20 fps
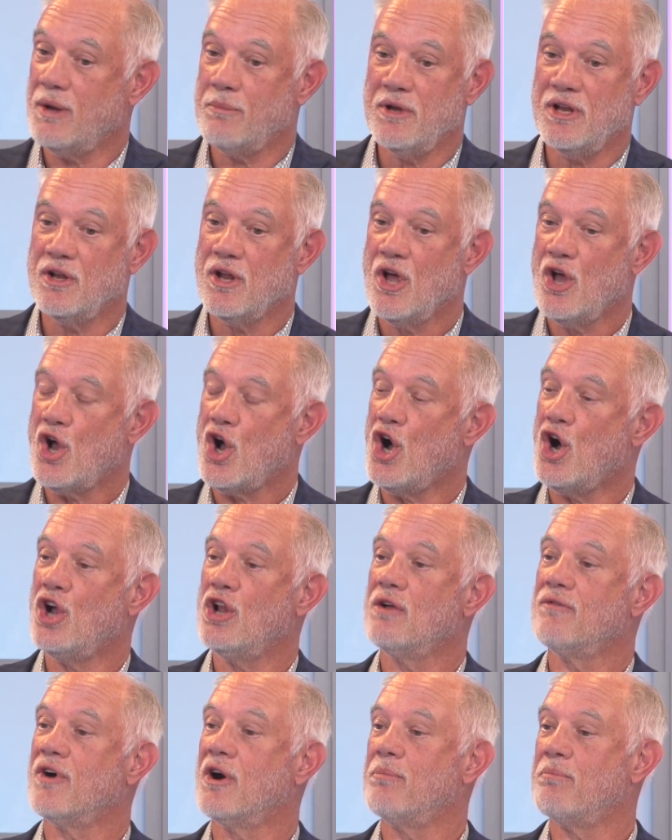I mean,
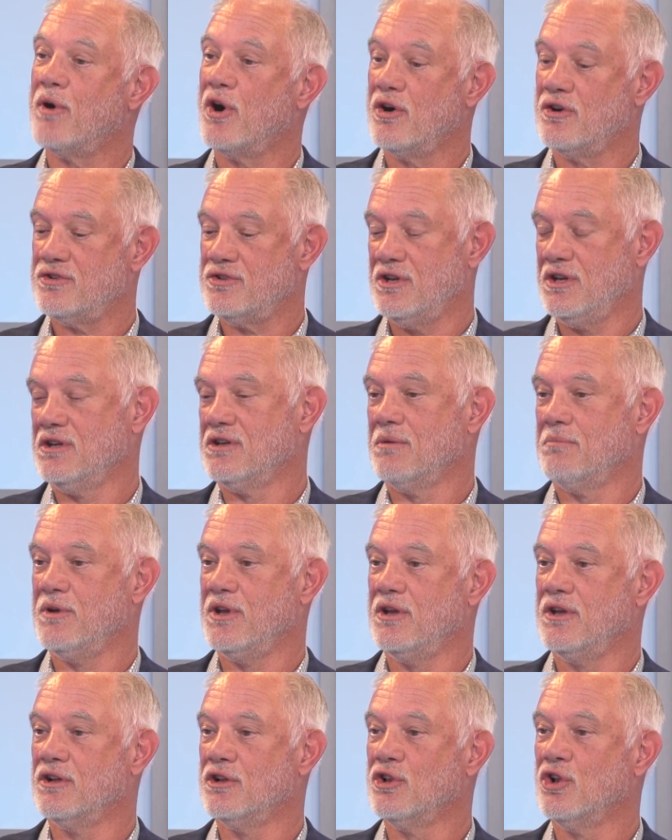all of our parks need to
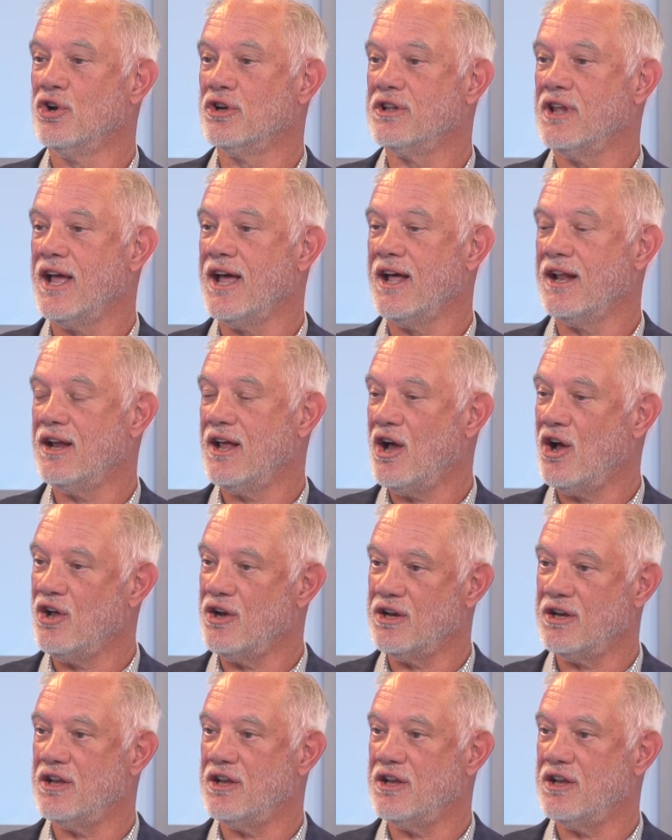be looked at on